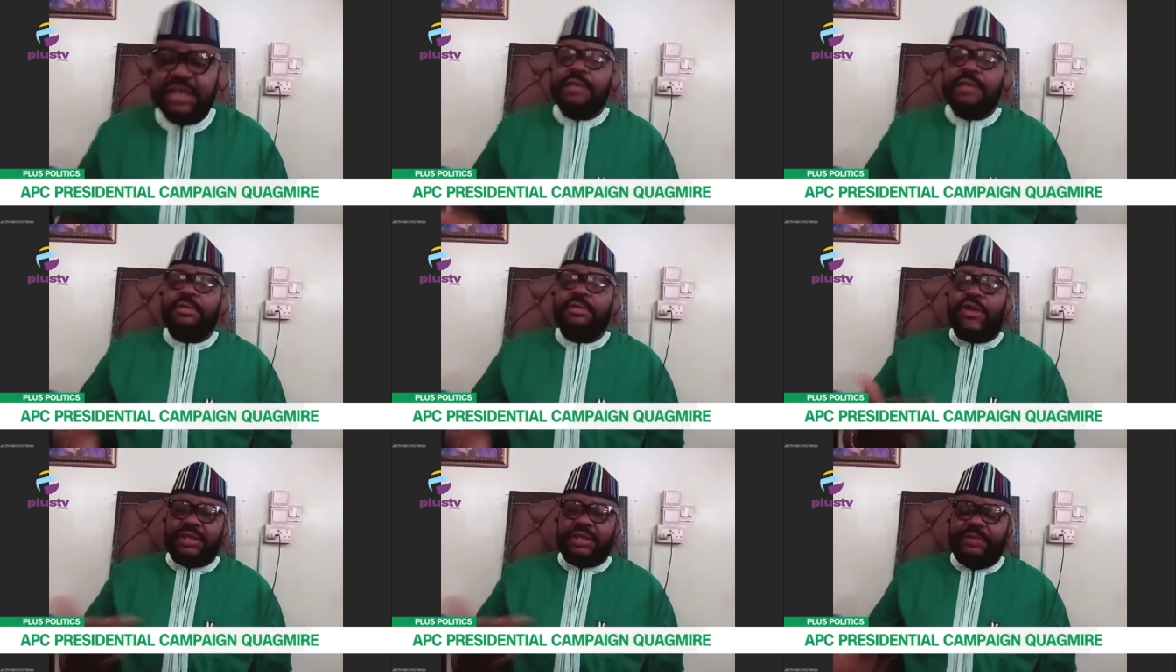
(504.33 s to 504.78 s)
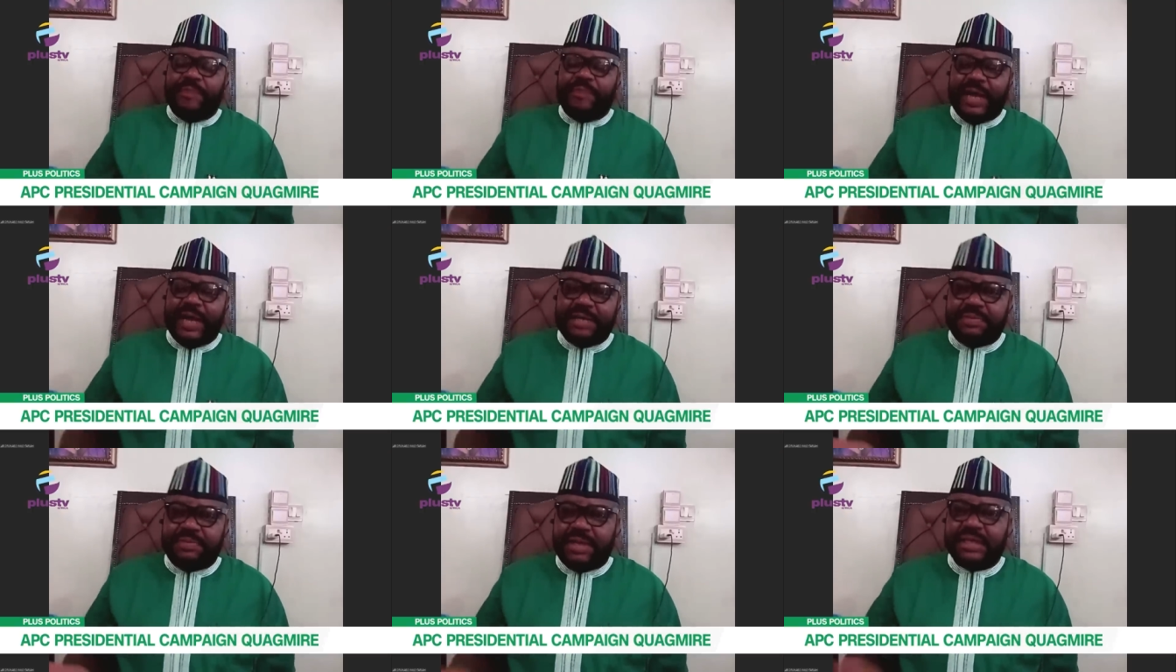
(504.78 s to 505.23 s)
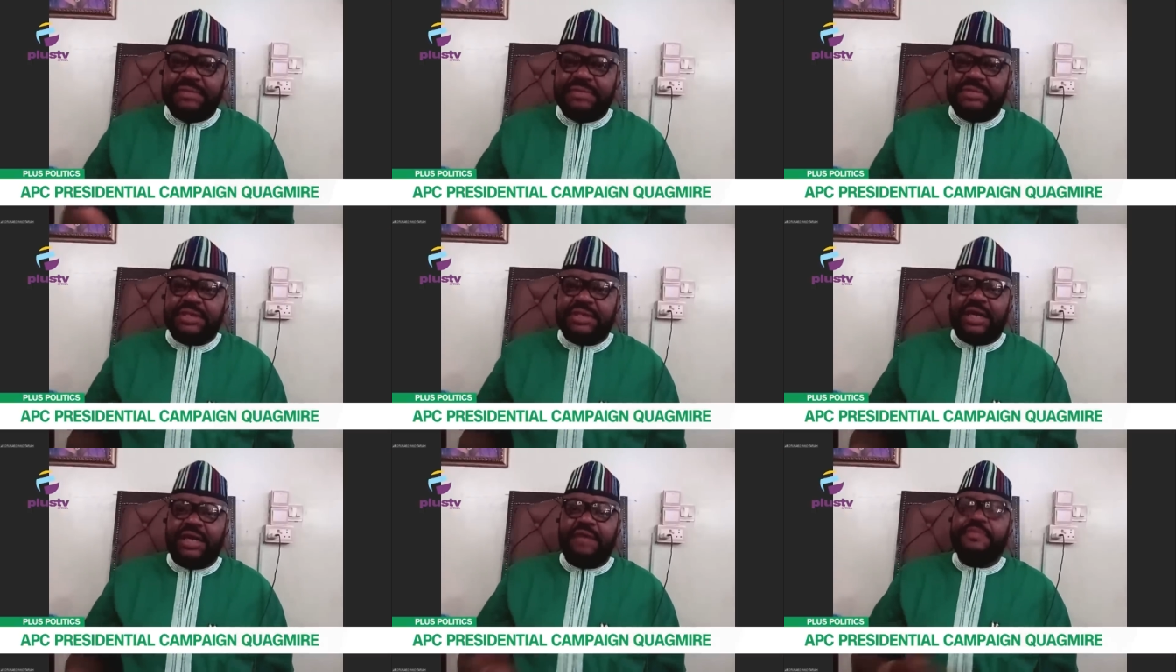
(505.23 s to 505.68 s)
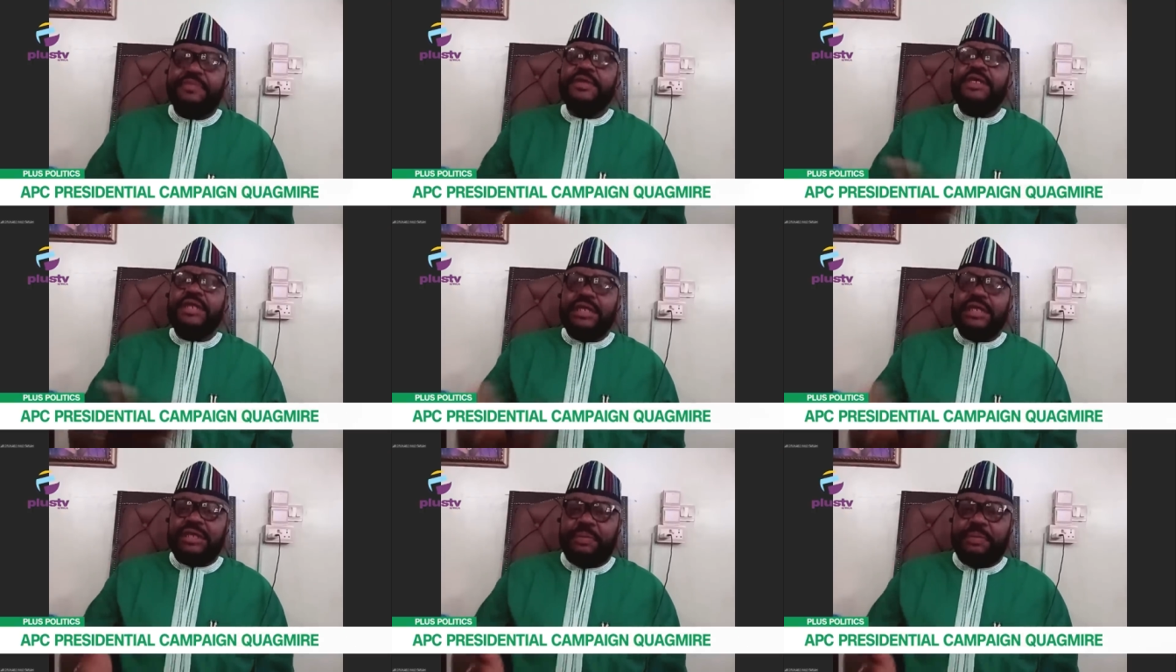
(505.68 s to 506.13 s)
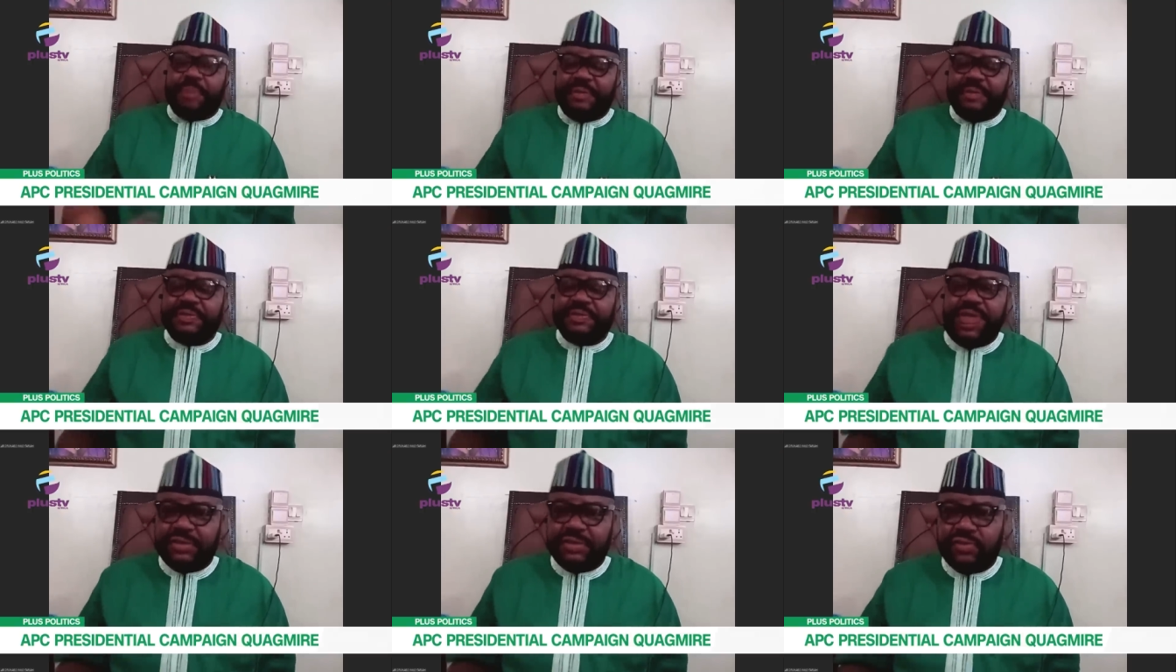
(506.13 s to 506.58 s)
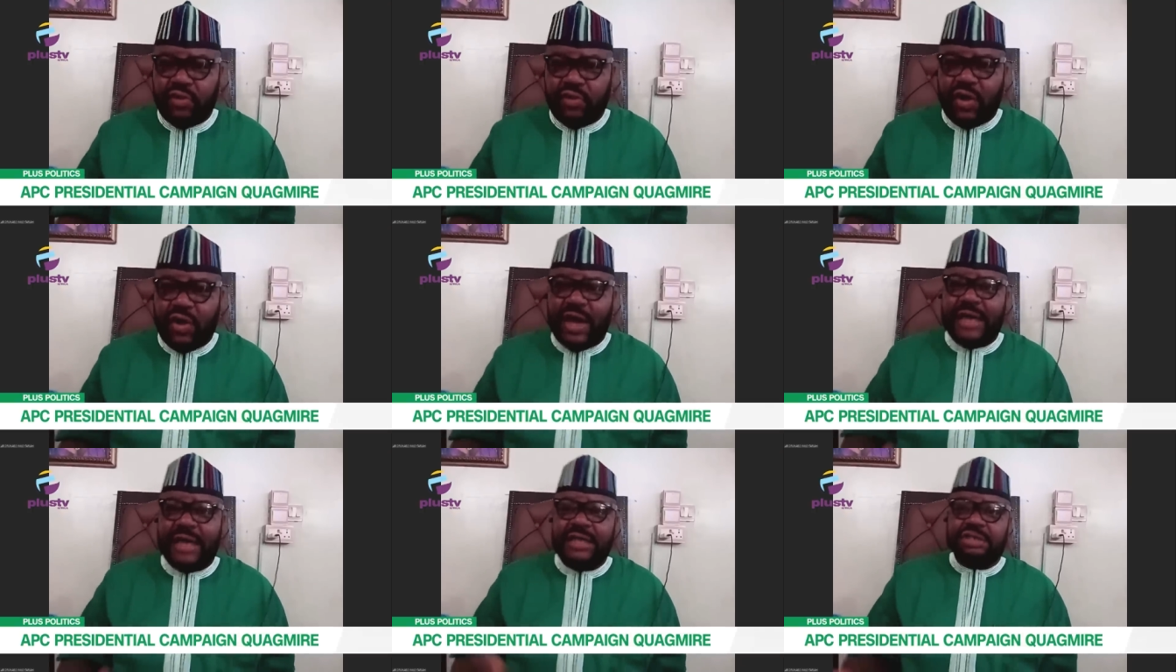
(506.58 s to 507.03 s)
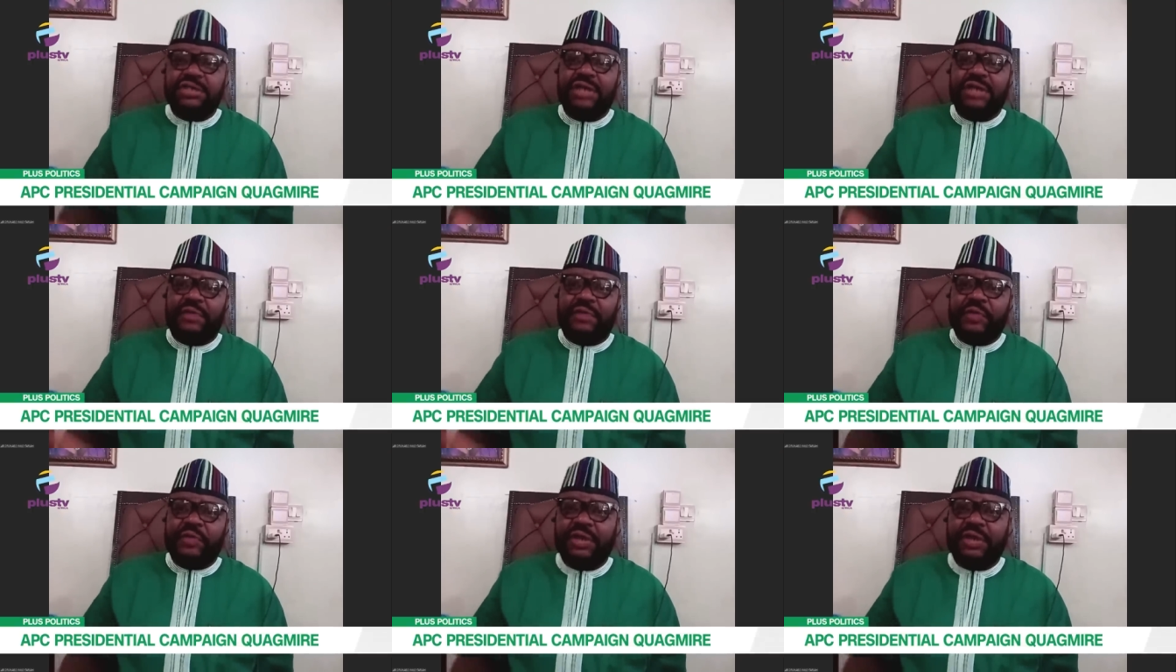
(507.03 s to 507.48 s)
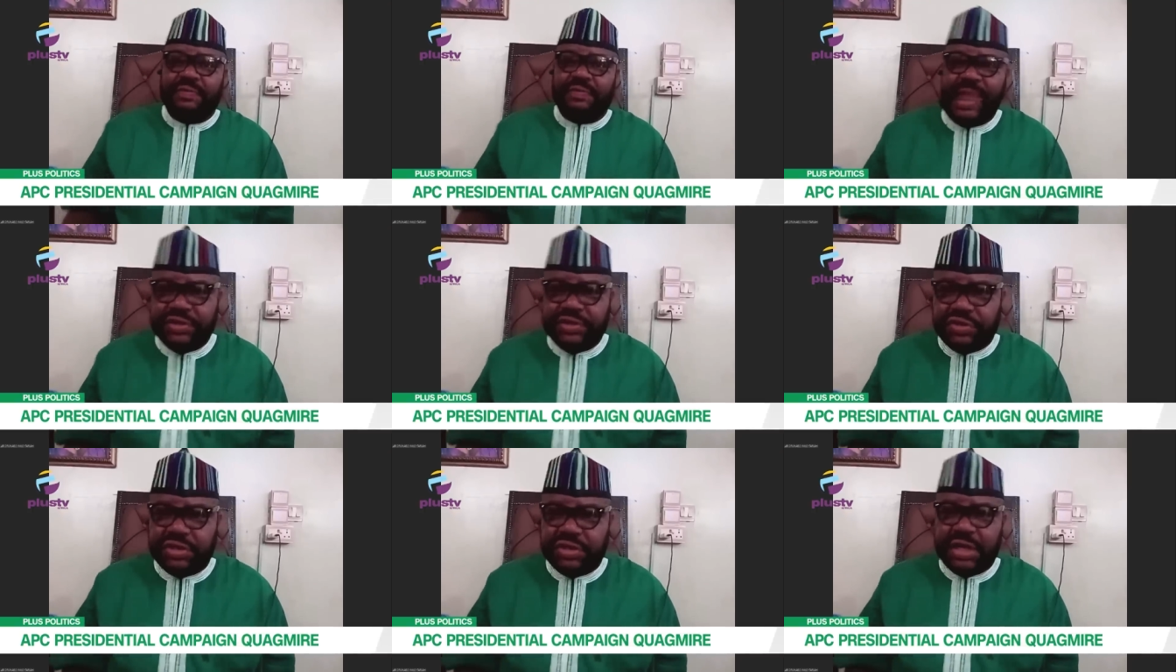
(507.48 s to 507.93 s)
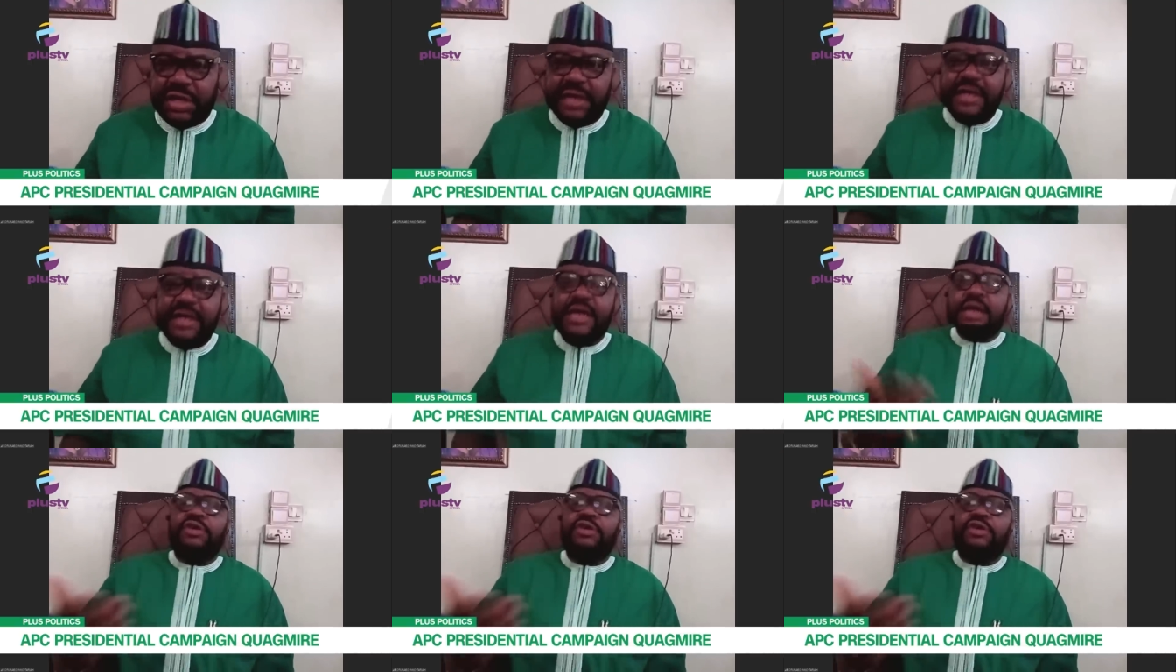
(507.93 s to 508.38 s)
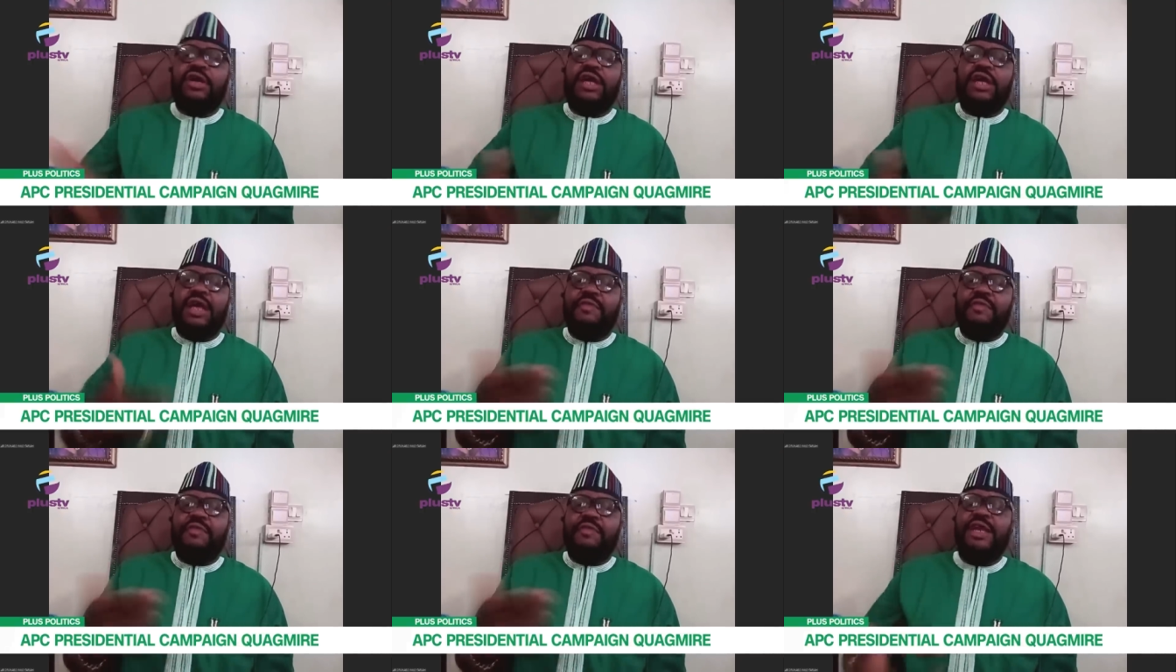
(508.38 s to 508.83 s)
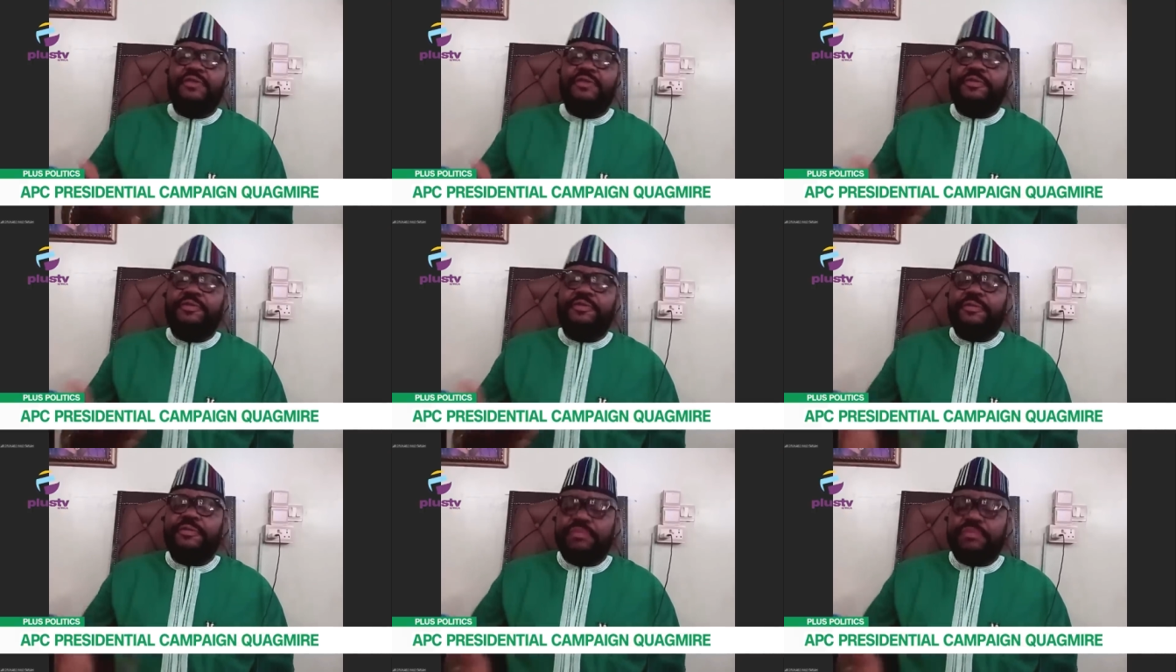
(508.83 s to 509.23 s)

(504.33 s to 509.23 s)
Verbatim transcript: because the vice president himself is a professor of law and a senior advocate of Nigeria. Mm. So even if